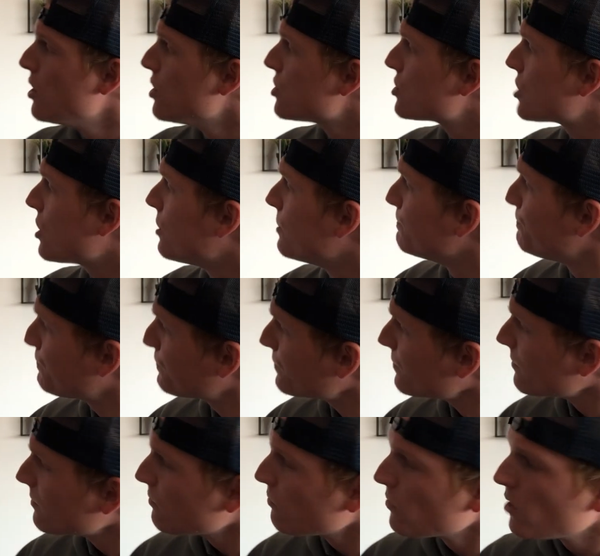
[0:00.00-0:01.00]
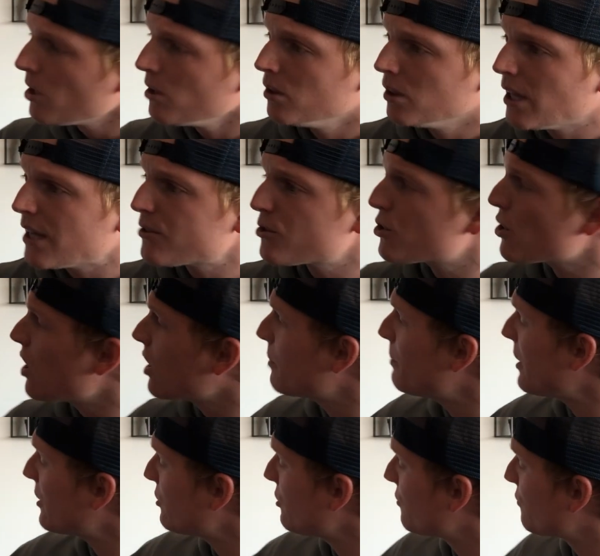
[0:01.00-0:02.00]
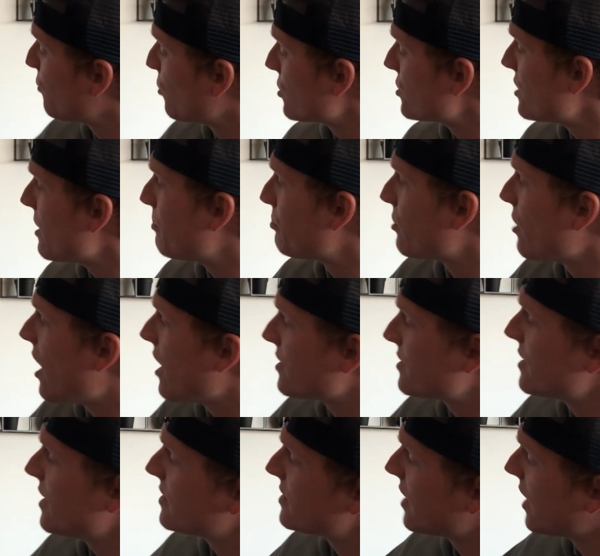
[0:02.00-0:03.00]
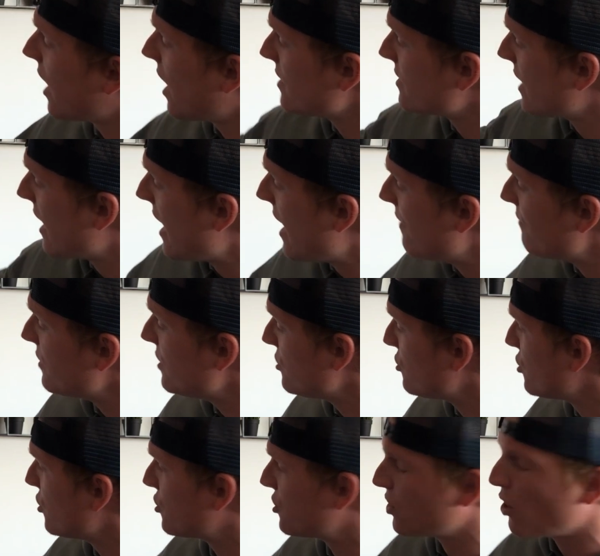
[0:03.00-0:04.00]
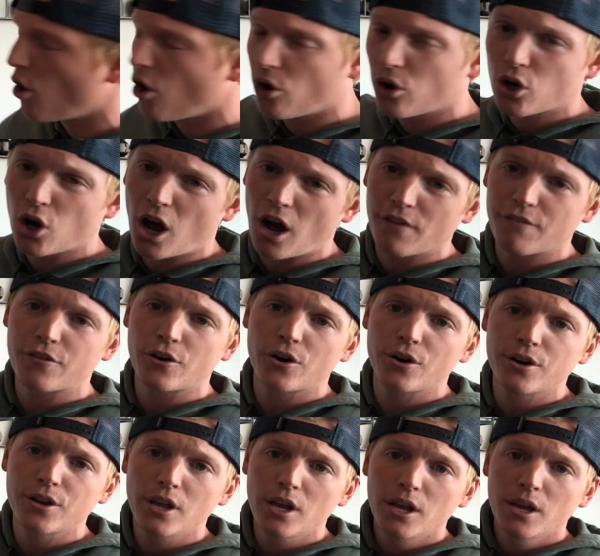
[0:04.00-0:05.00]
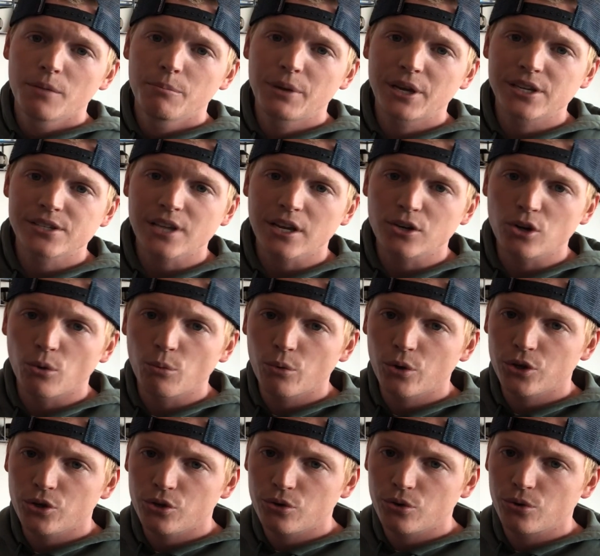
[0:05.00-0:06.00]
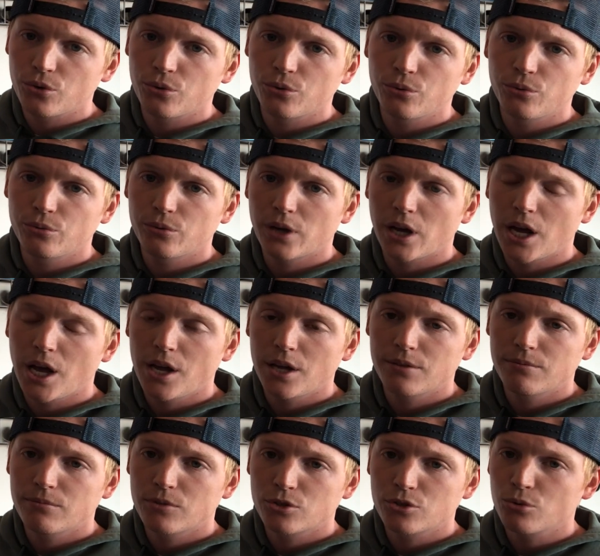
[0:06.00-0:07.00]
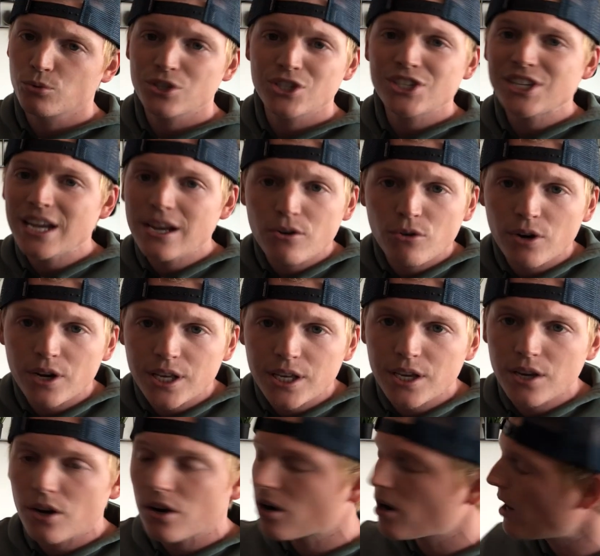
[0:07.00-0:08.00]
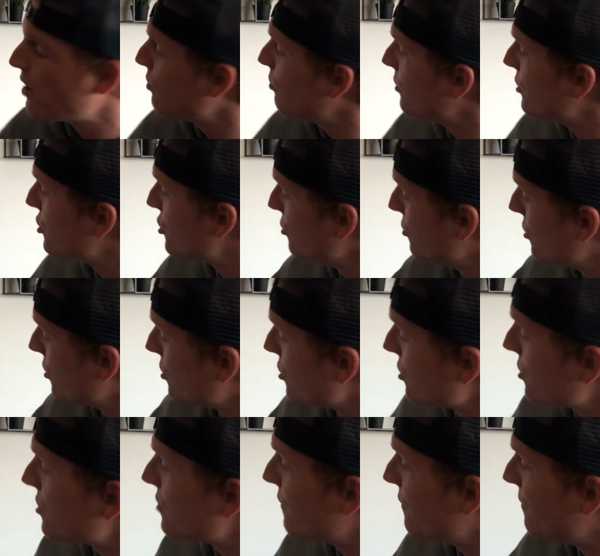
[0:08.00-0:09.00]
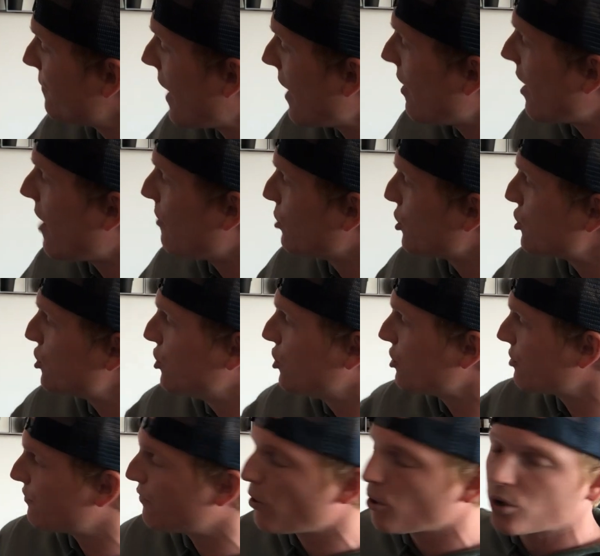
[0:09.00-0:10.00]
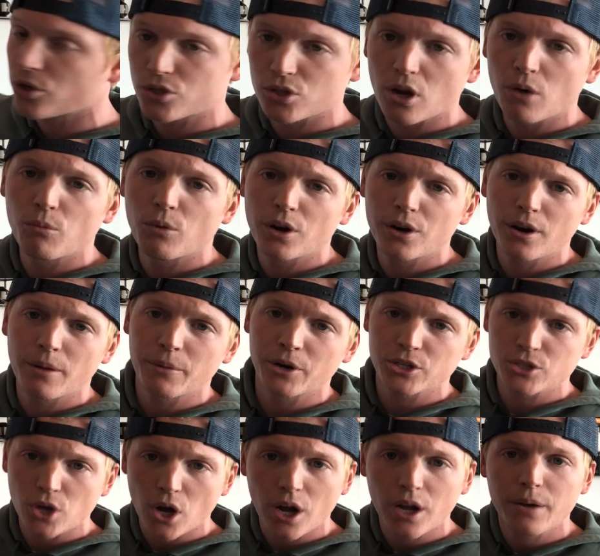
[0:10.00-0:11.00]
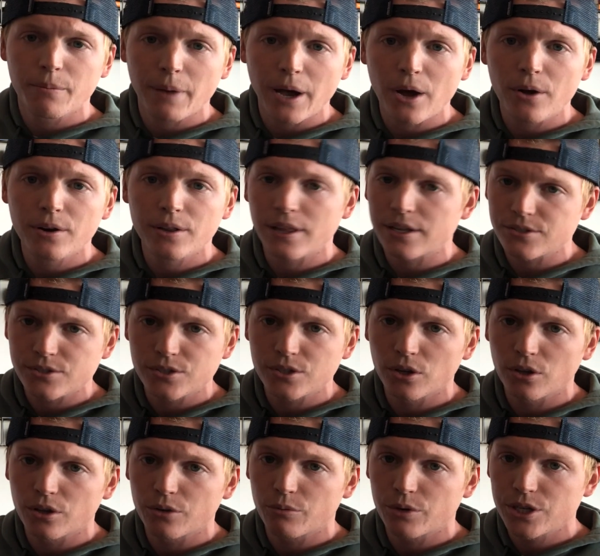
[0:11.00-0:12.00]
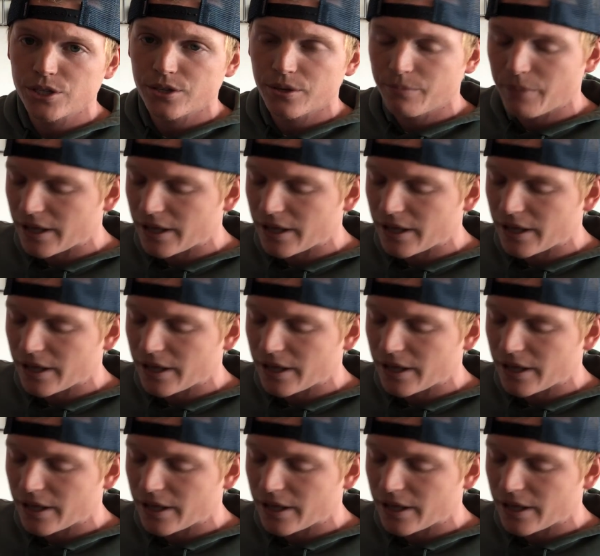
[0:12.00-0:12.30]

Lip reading: So let's talk about this 4-step process. And guys, I have these just covered because I don't want you, there's no secret here. I don't want you to just, I want you to just focus on what I'm gonna talk about. That's the only reason.